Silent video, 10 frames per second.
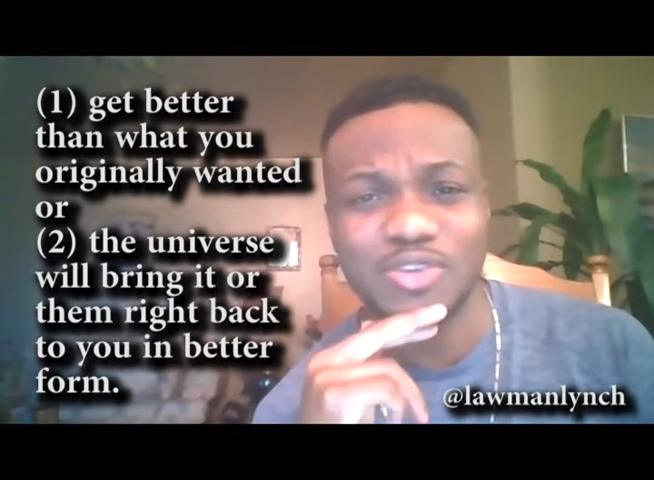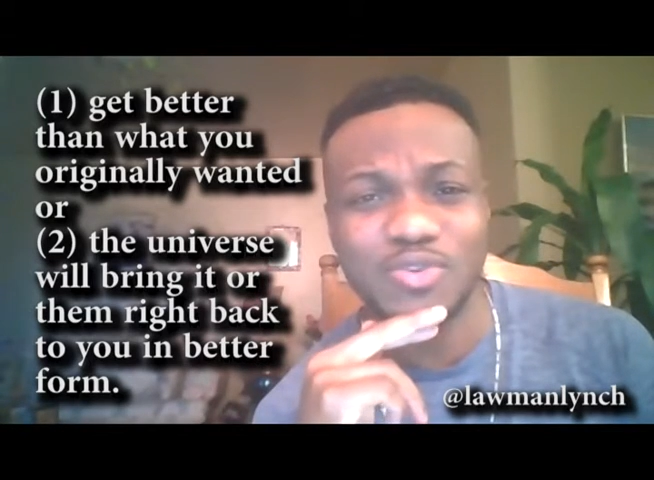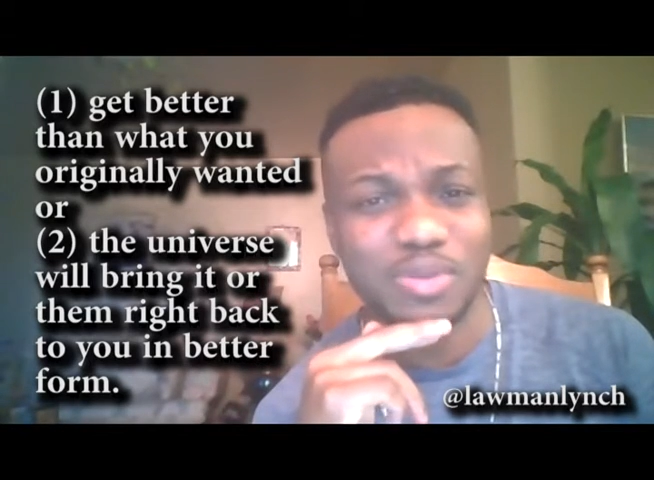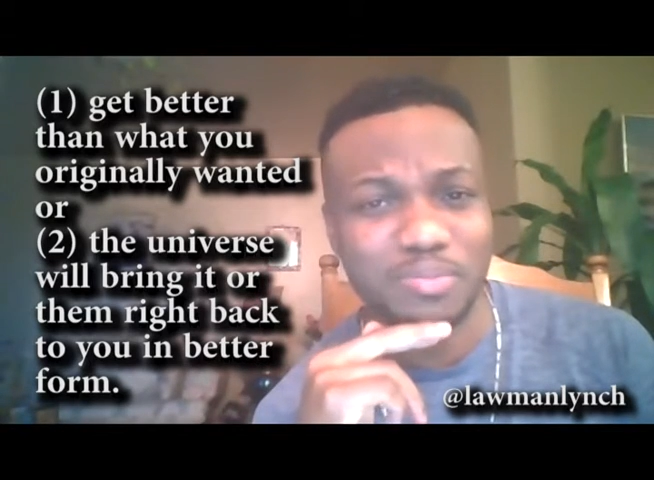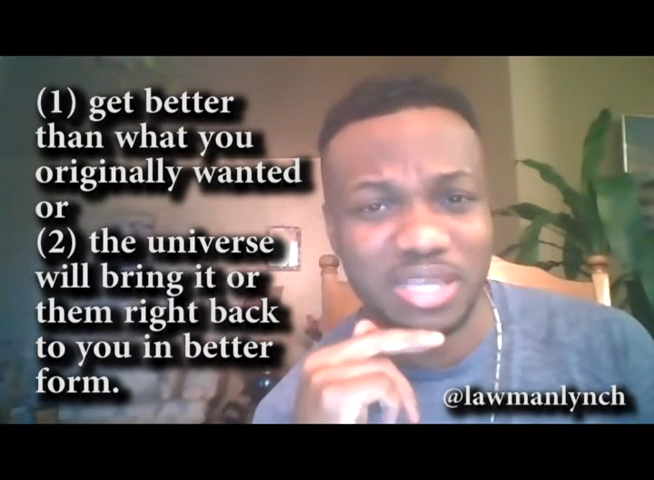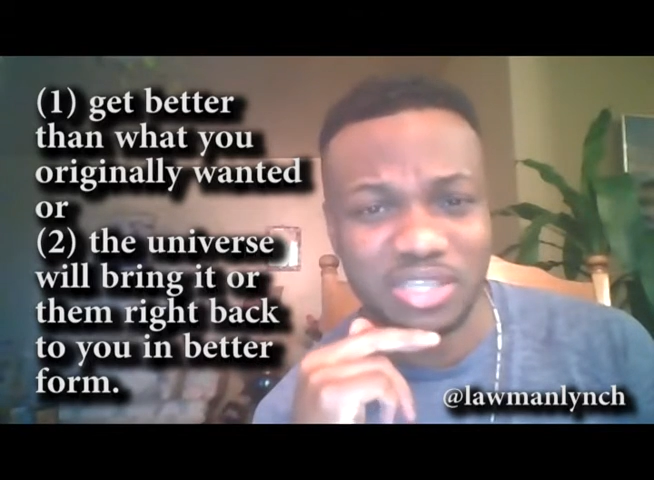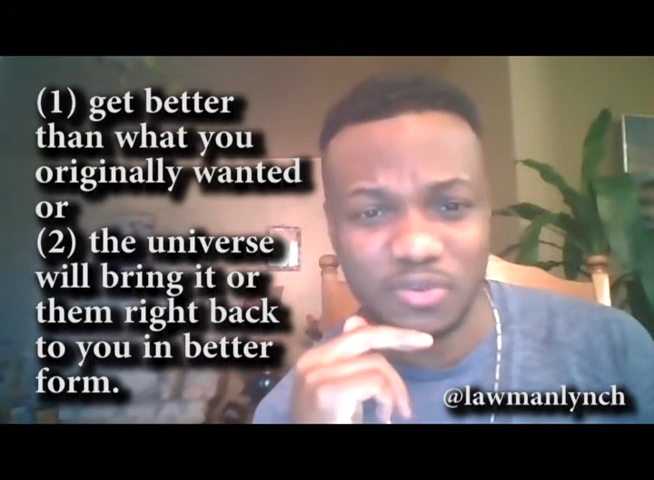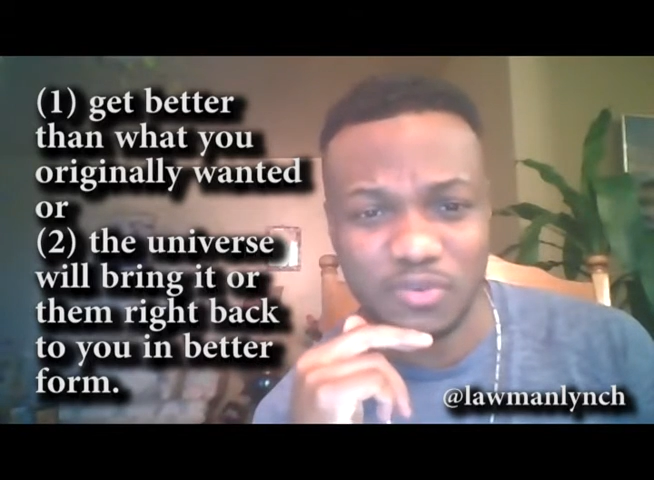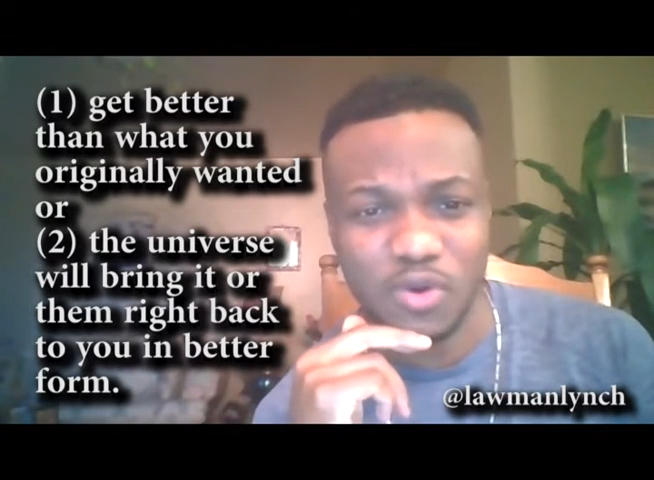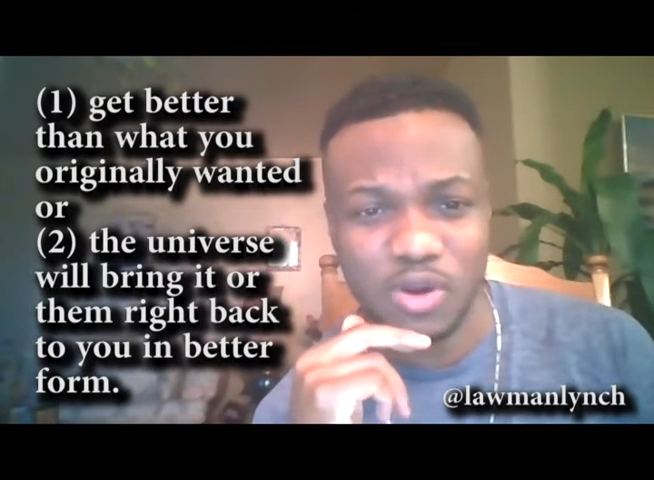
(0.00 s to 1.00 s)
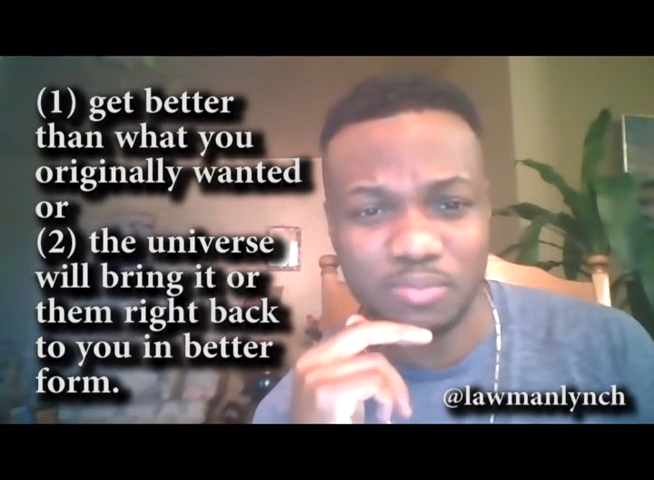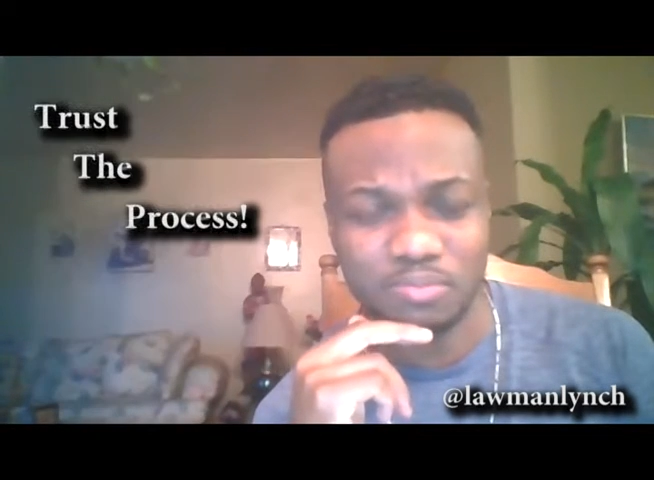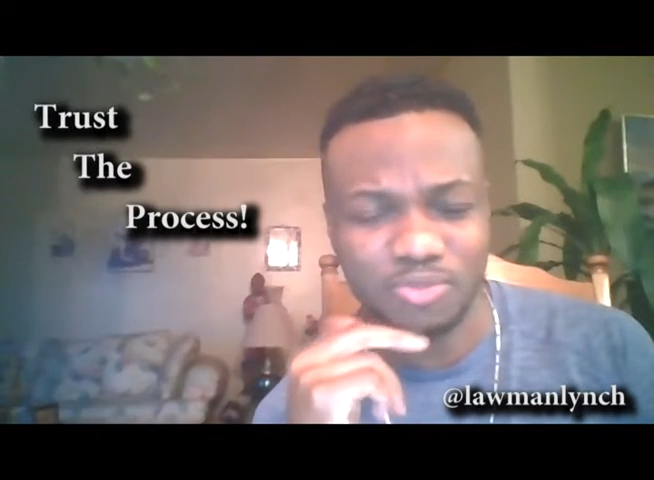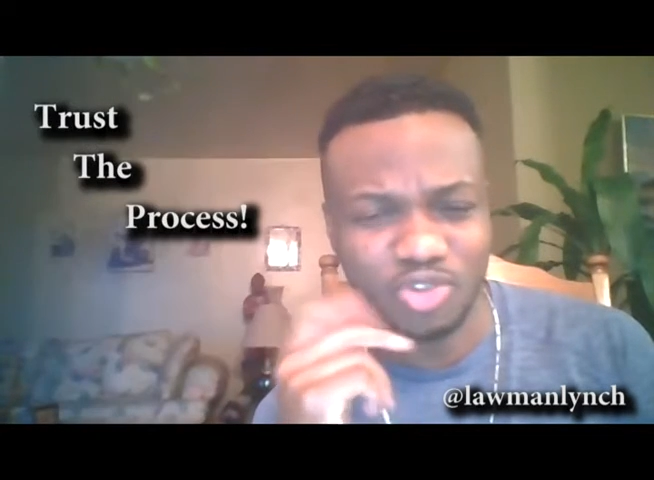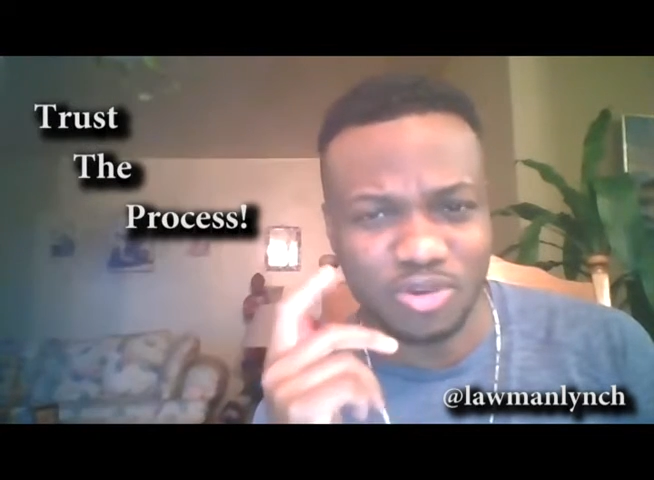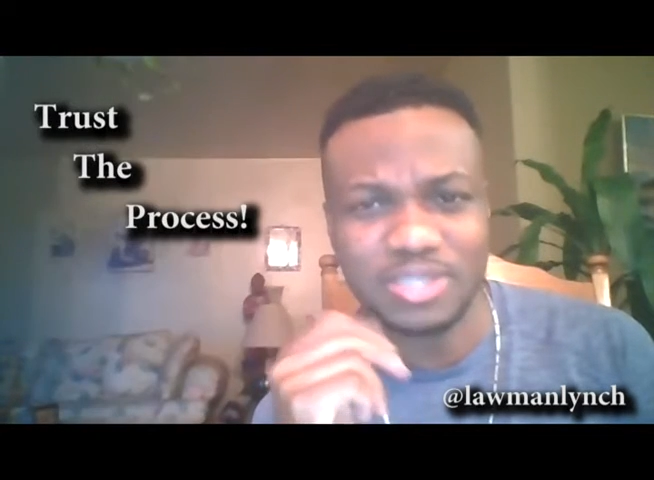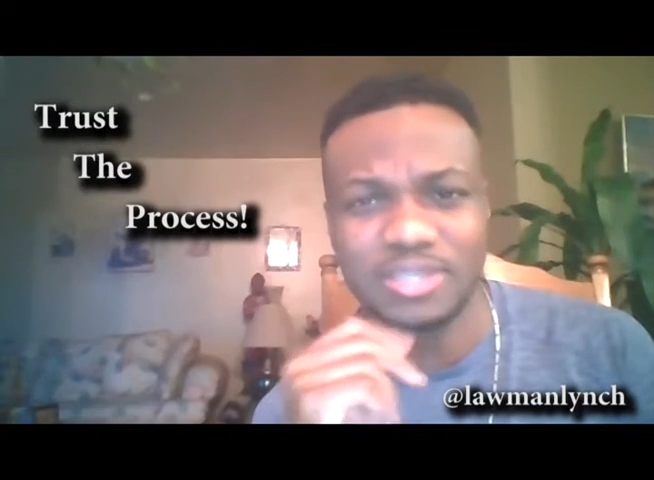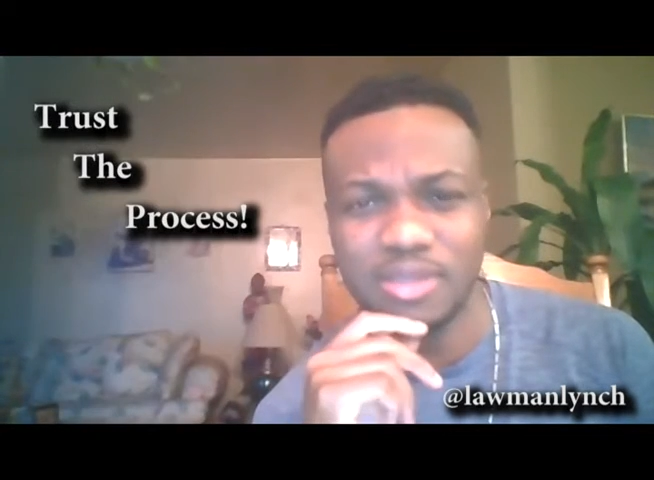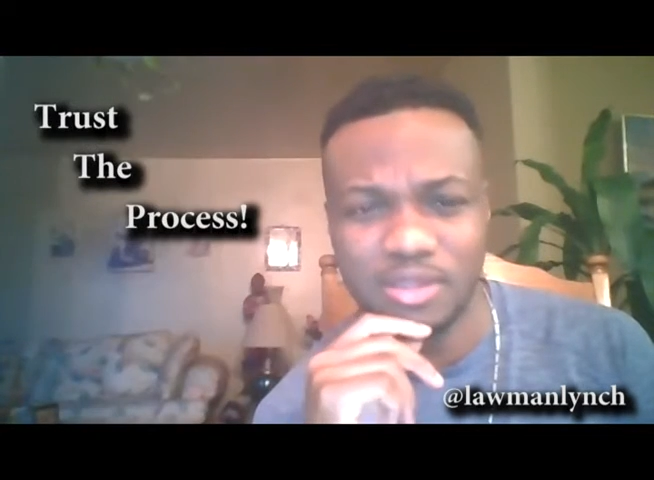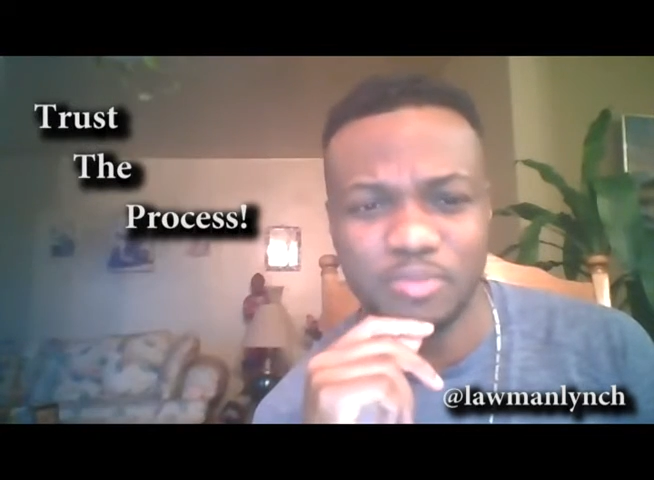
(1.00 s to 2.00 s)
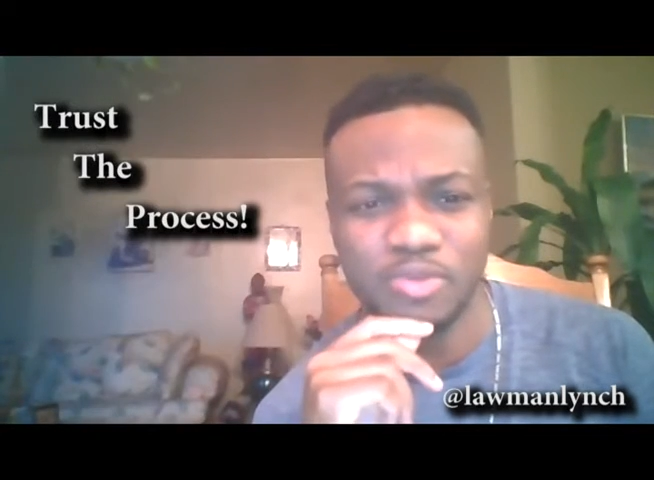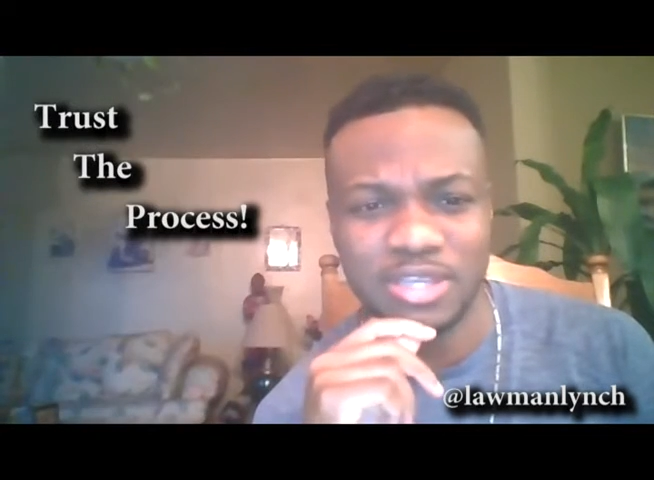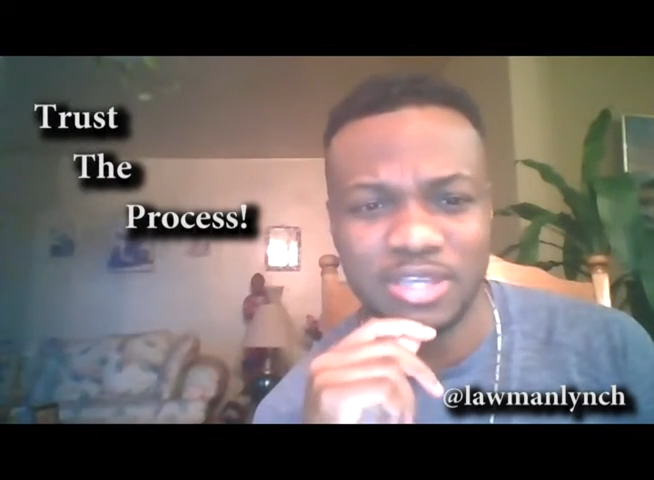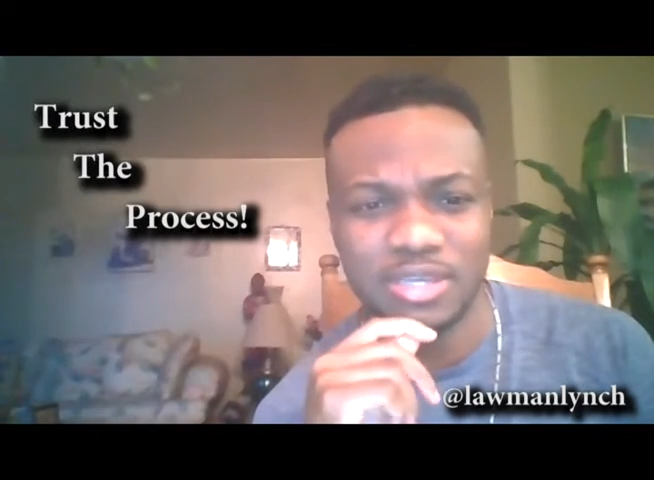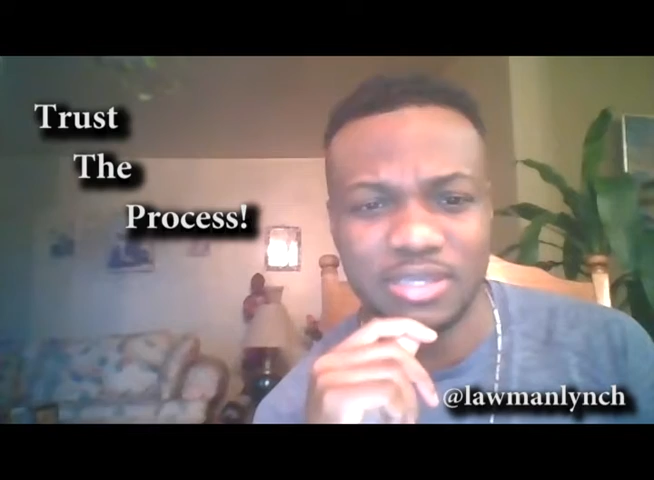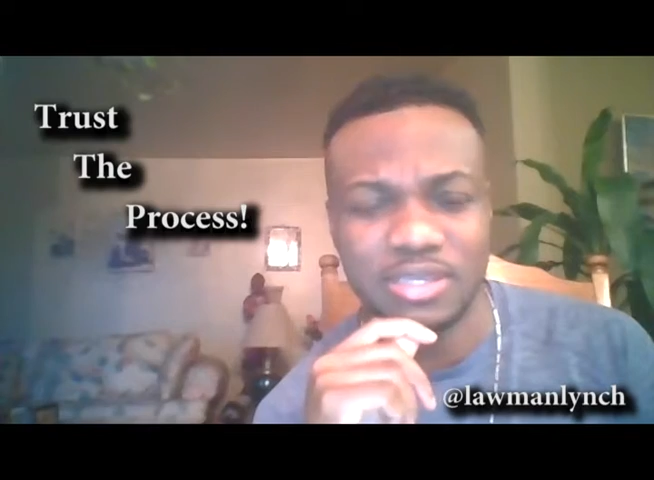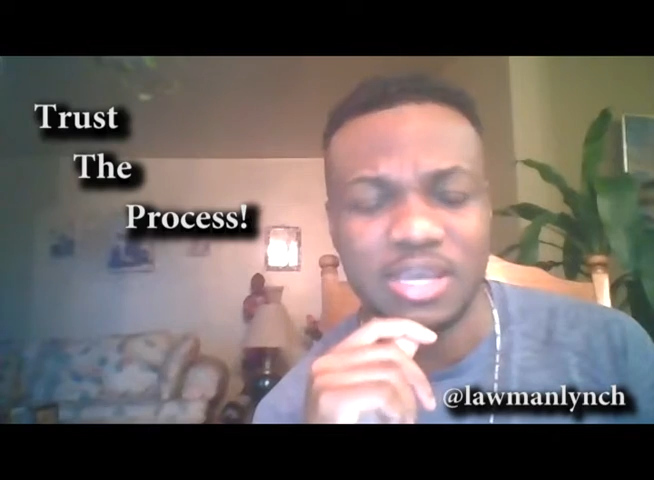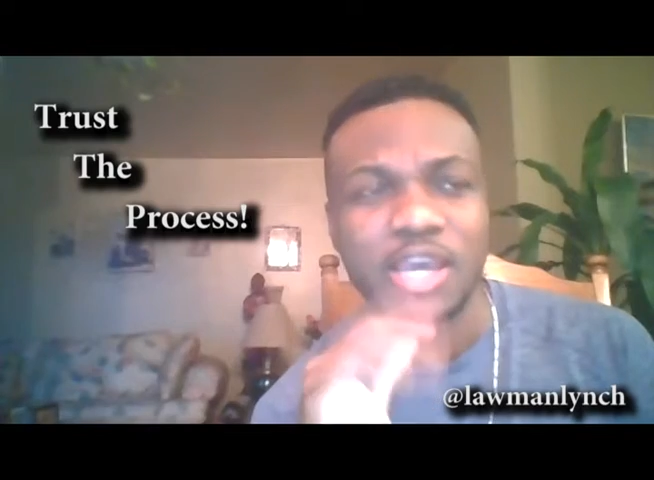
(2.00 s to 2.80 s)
to you in better form. Trust the process.